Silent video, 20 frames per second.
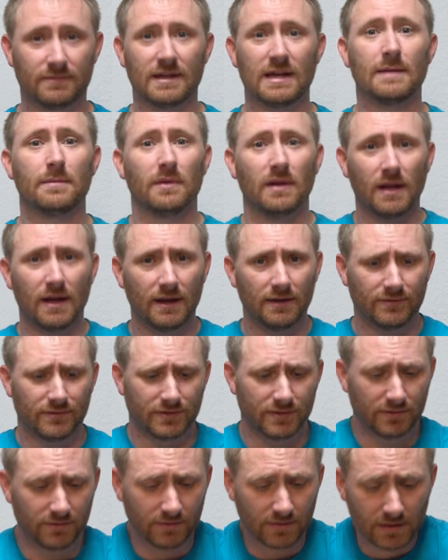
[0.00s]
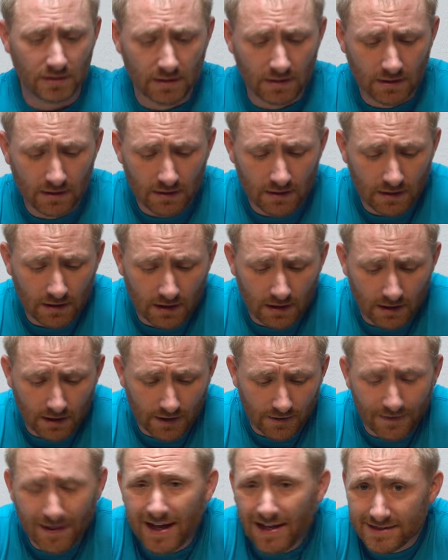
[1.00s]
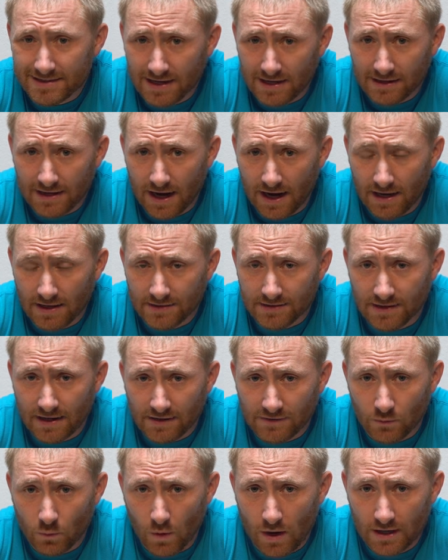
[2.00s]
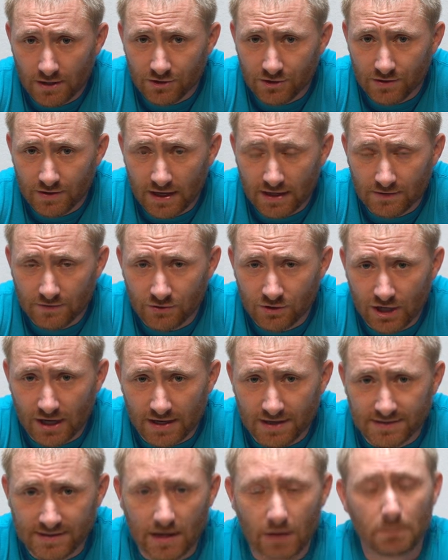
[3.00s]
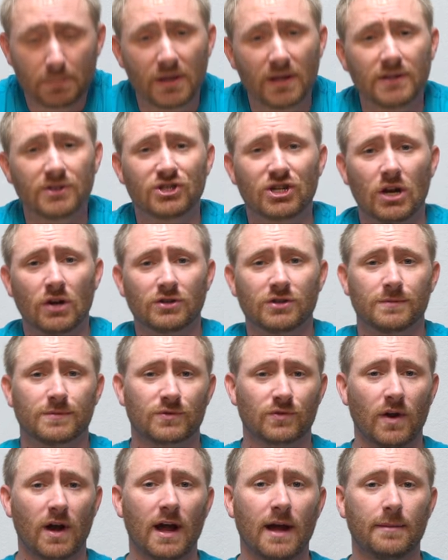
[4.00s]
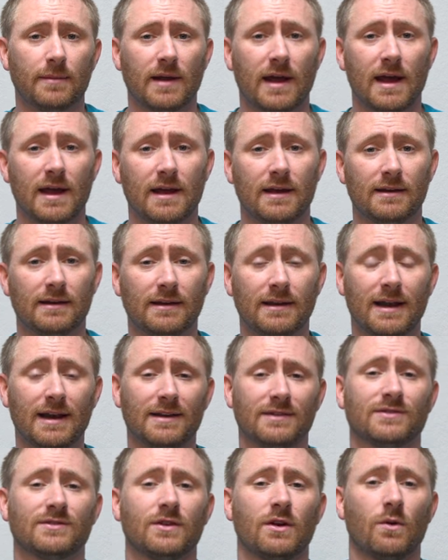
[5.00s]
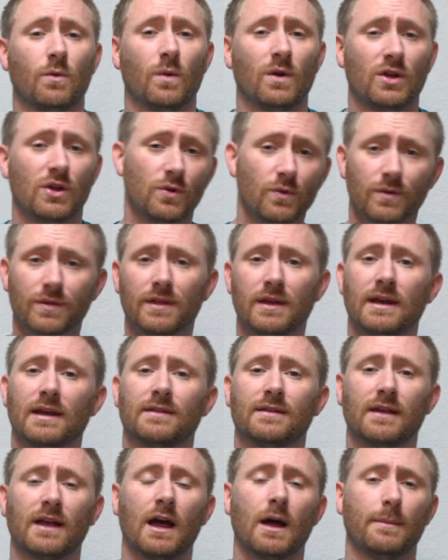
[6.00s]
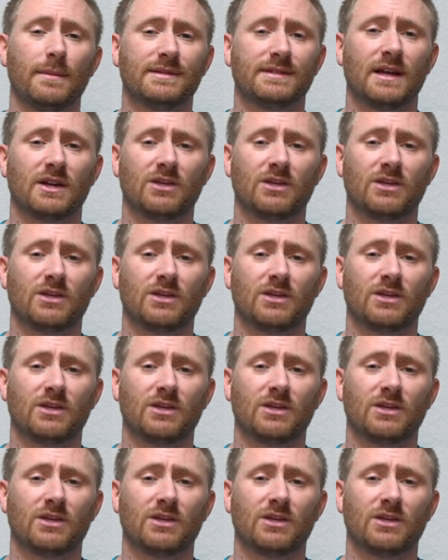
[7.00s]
keep alive. So that said, guys, thanks for watching. Thanks for checking us out. Please share, subscribe, and let us know what you think in the comment